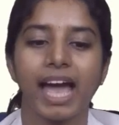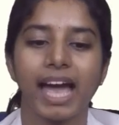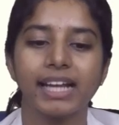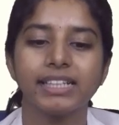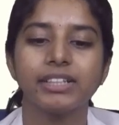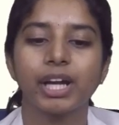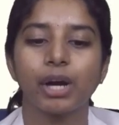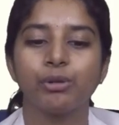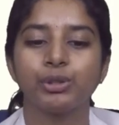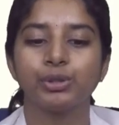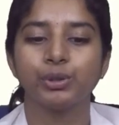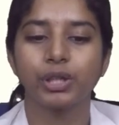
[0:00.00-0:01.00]
And then we
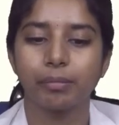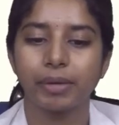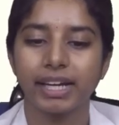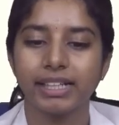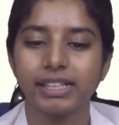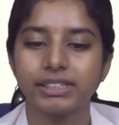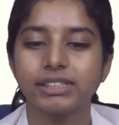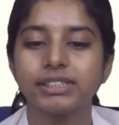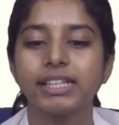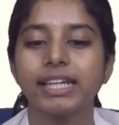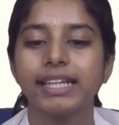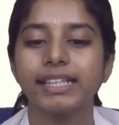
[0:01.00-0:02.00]
have true combined
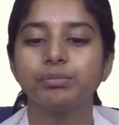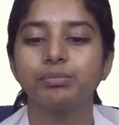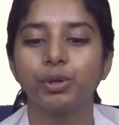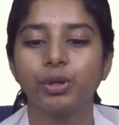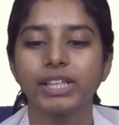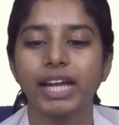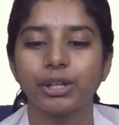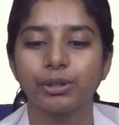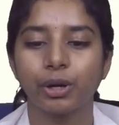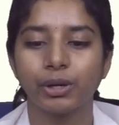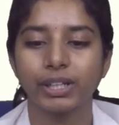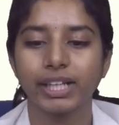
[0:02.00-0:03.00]
lesions. It is both
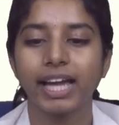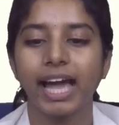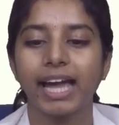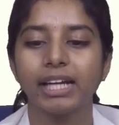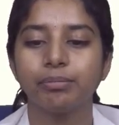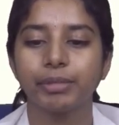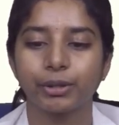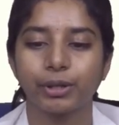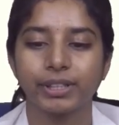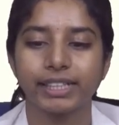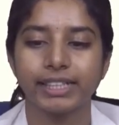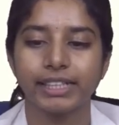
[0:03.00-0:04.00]
endodontic and
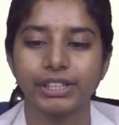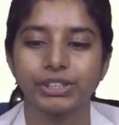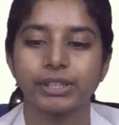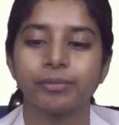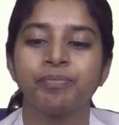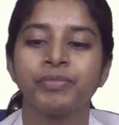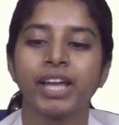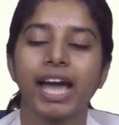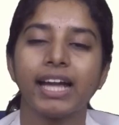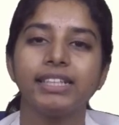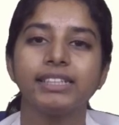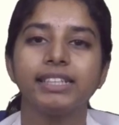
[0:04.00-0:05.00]
periodontal lesion,
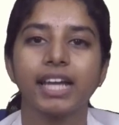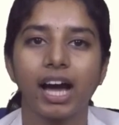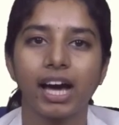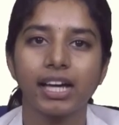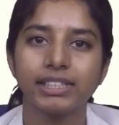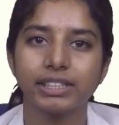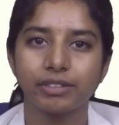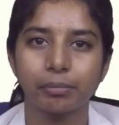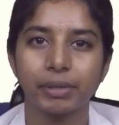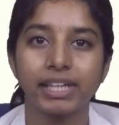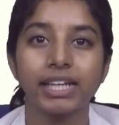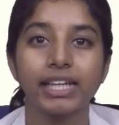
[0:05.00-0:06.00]
and they are
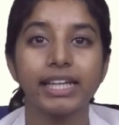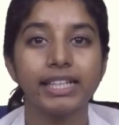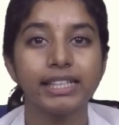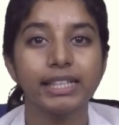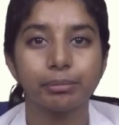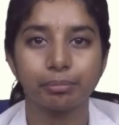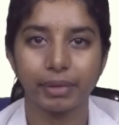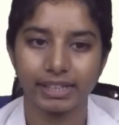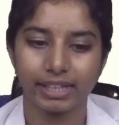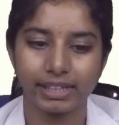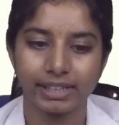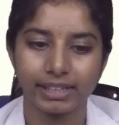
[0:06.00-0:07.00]
developing
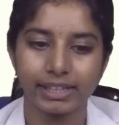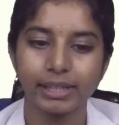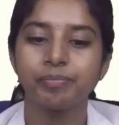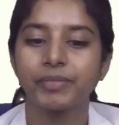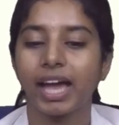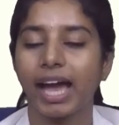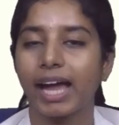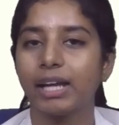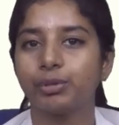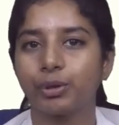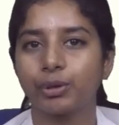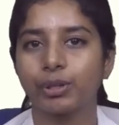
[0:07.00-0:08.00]
independently
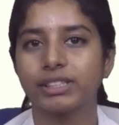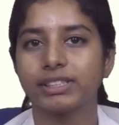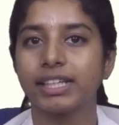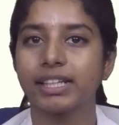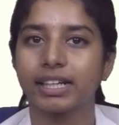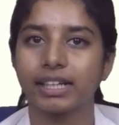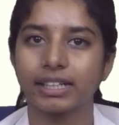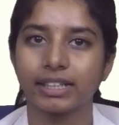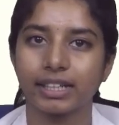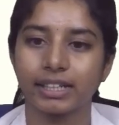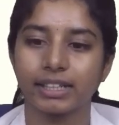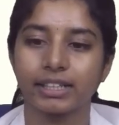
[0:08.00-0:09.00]
and progressing
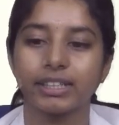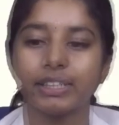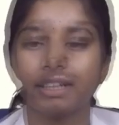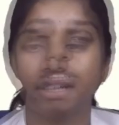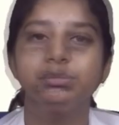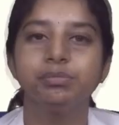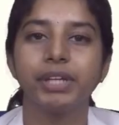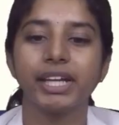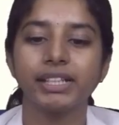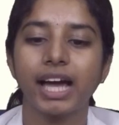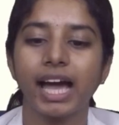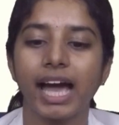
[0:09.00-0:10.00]
concurrently, which
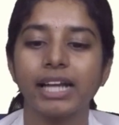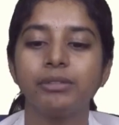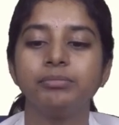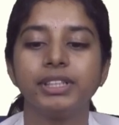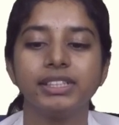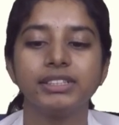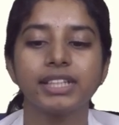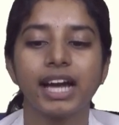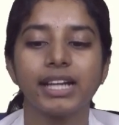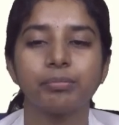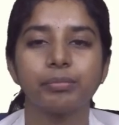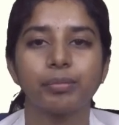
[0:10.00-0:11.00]
meet and merge
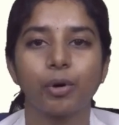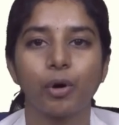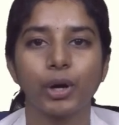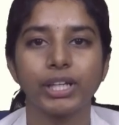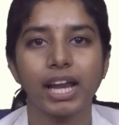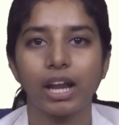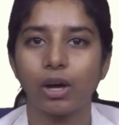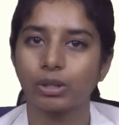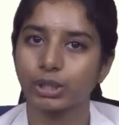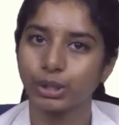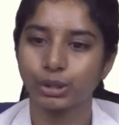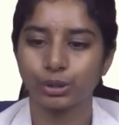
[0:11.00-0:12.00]
at a point
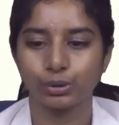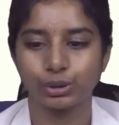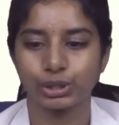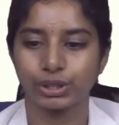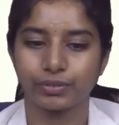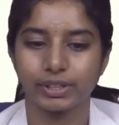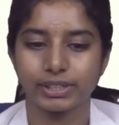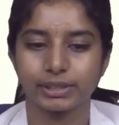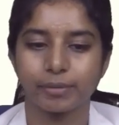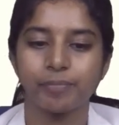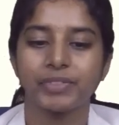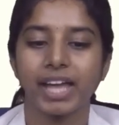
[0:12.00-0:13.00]
along the root
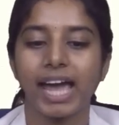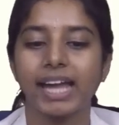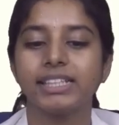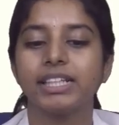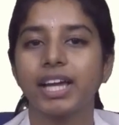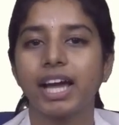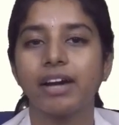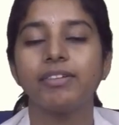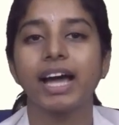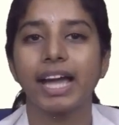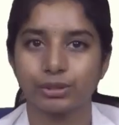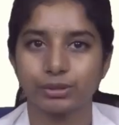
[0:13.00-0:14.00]
surface. And then we have
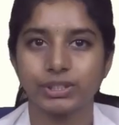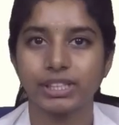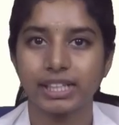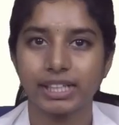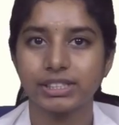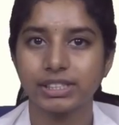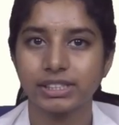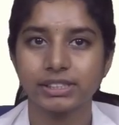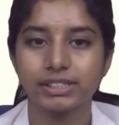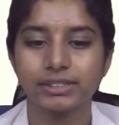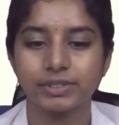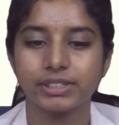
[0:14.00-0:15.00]
iatrogenic
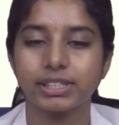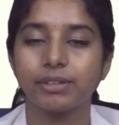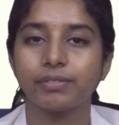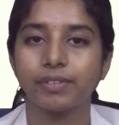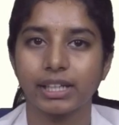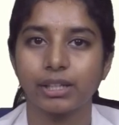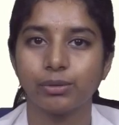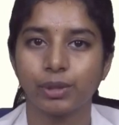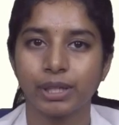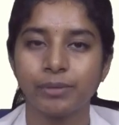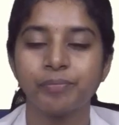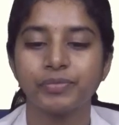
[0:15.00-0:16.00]
lesions, which is the final
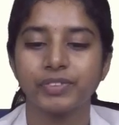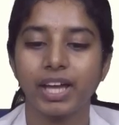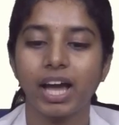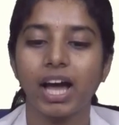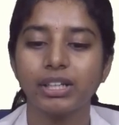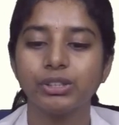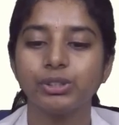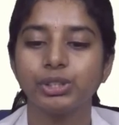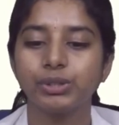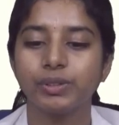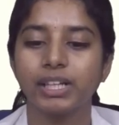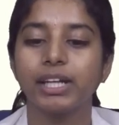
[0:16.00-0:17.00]
one. They are
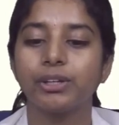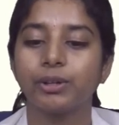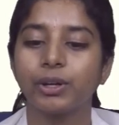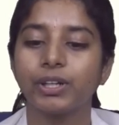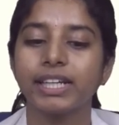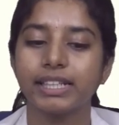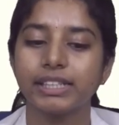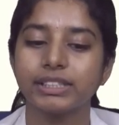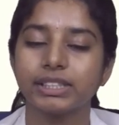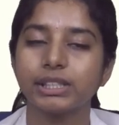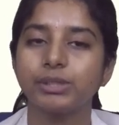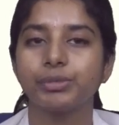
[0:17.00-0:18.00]
usually endodontic
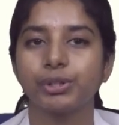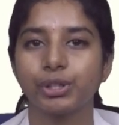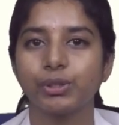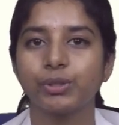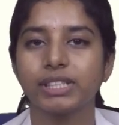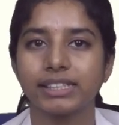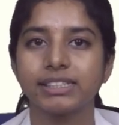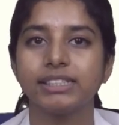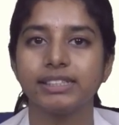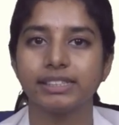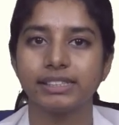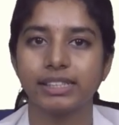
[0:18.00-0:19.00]
lesions produced as
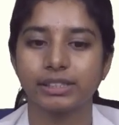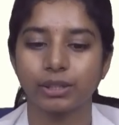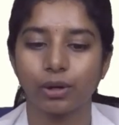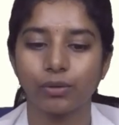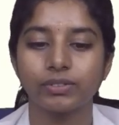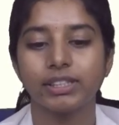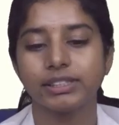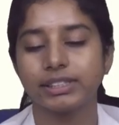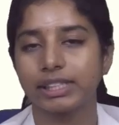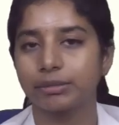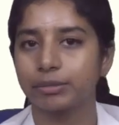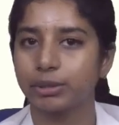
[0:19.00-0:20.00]
a result of
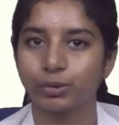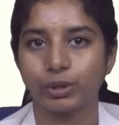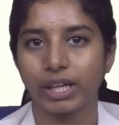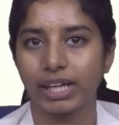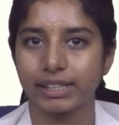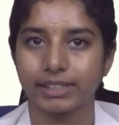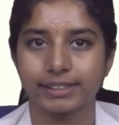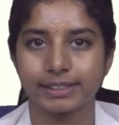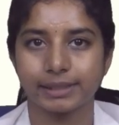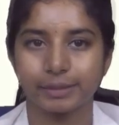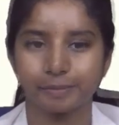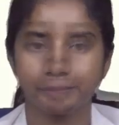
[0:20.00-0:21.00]
treatment
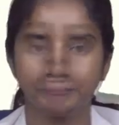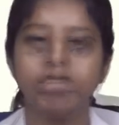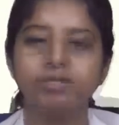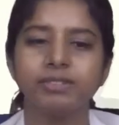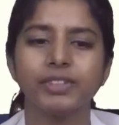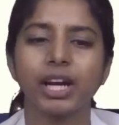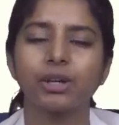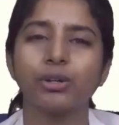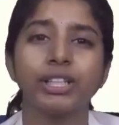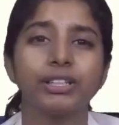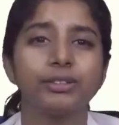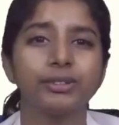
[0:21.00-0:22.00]
modalities. Then we are
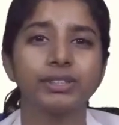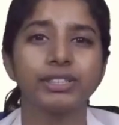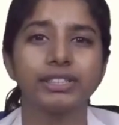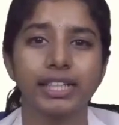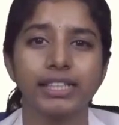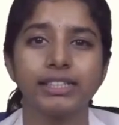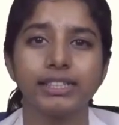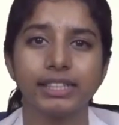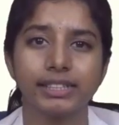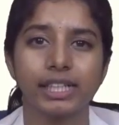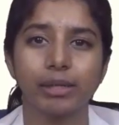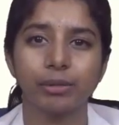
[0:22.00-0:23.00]
going to see in
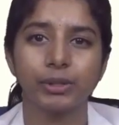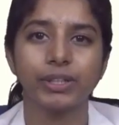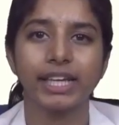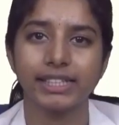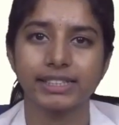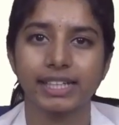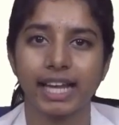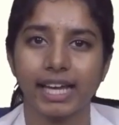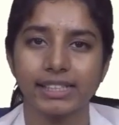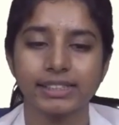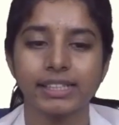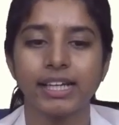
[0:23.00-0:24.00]
detail about each
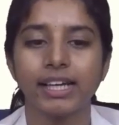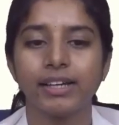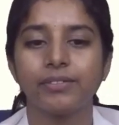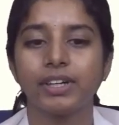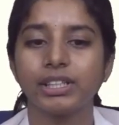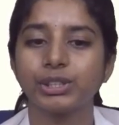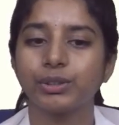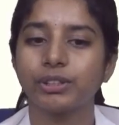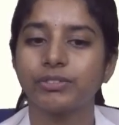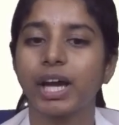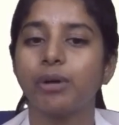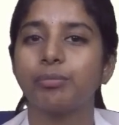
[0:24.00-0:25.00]
class. First
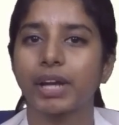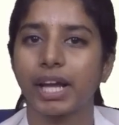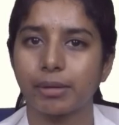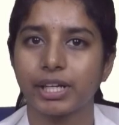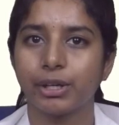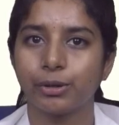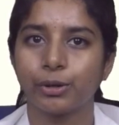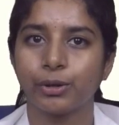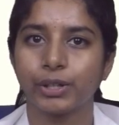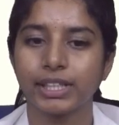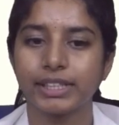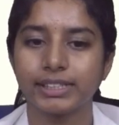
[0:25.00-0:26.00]
one, we have primary
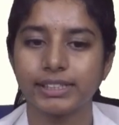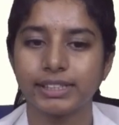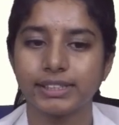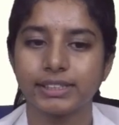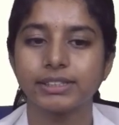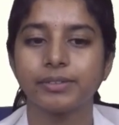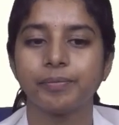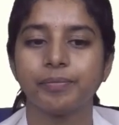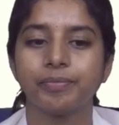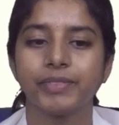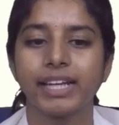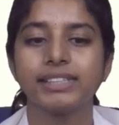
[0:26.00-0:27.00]
endodontic diseases.
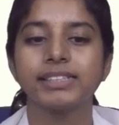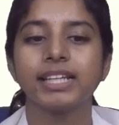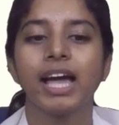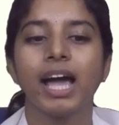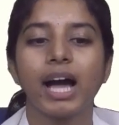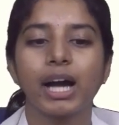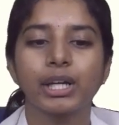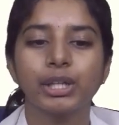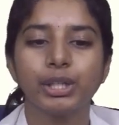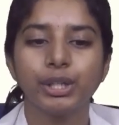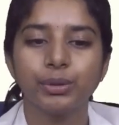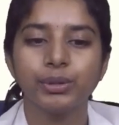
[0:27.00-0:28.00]
There is
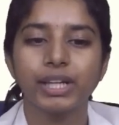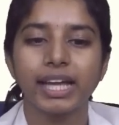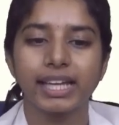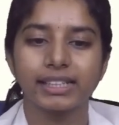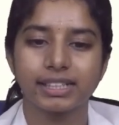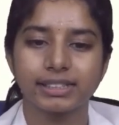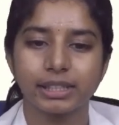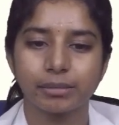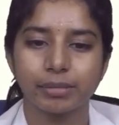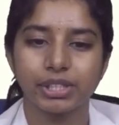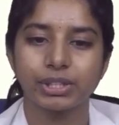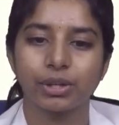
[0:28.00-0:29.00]
acute
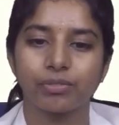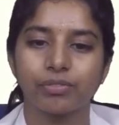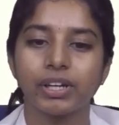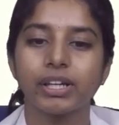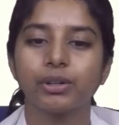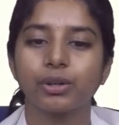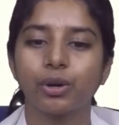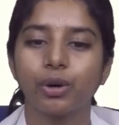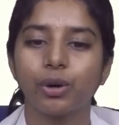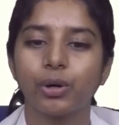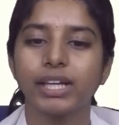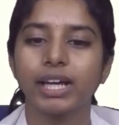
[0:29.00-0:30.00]
exacerbation of a
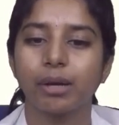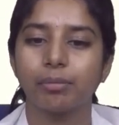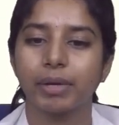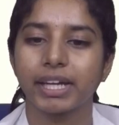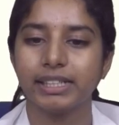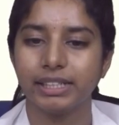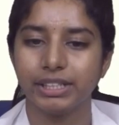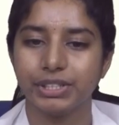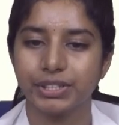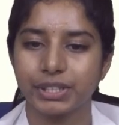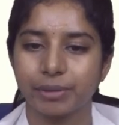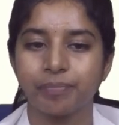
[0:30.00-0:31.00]
chronic apical
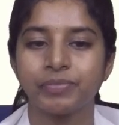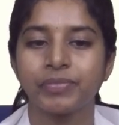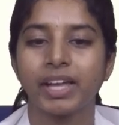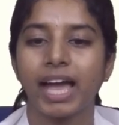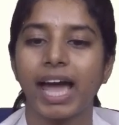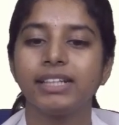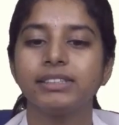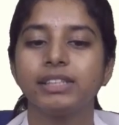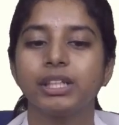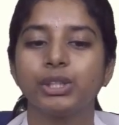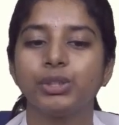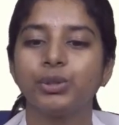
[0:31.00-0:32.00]
lesion, and
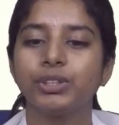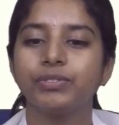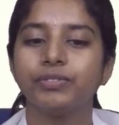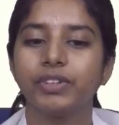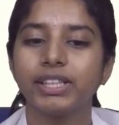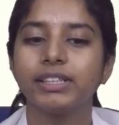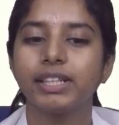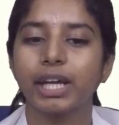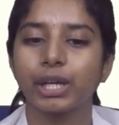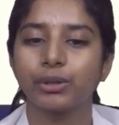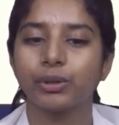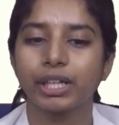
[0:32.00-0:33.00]
the tooth with
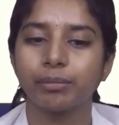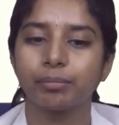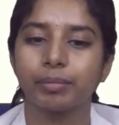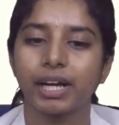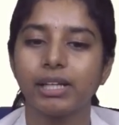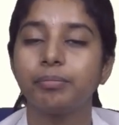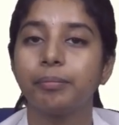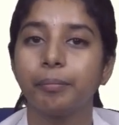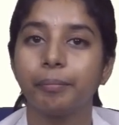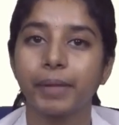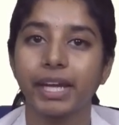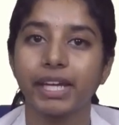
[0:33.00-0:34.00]
necrotic pulp
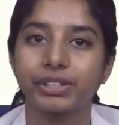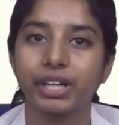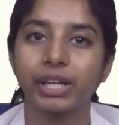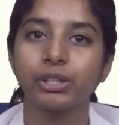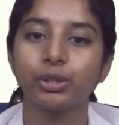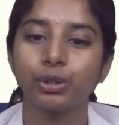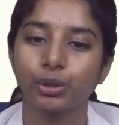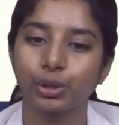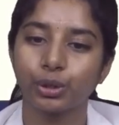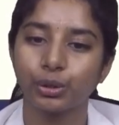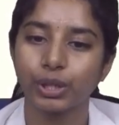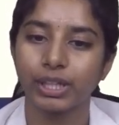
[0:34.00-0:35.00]
may drain
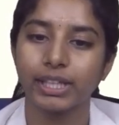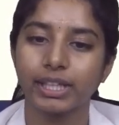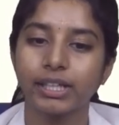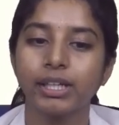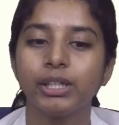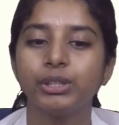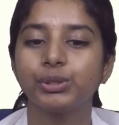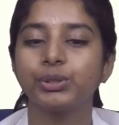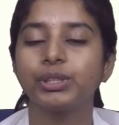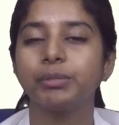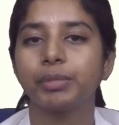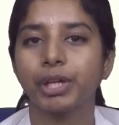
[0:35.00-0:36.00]
coronally
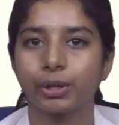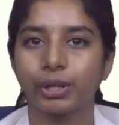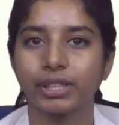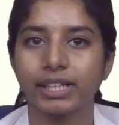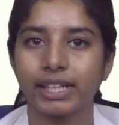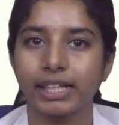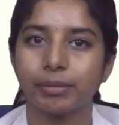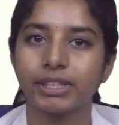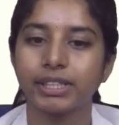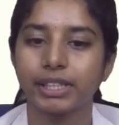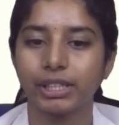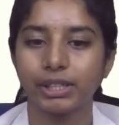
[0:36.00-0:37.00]
through the periodontal
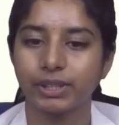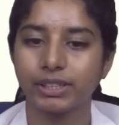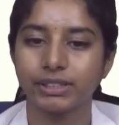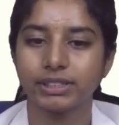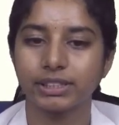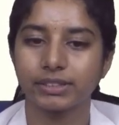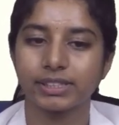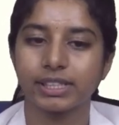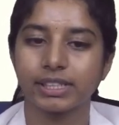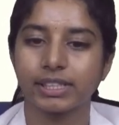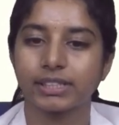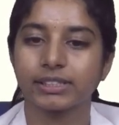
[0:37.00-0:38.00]
ligament into the gingival
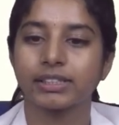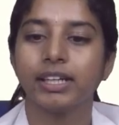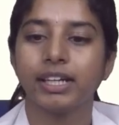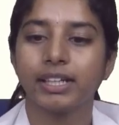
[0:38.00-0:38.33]
sulcus.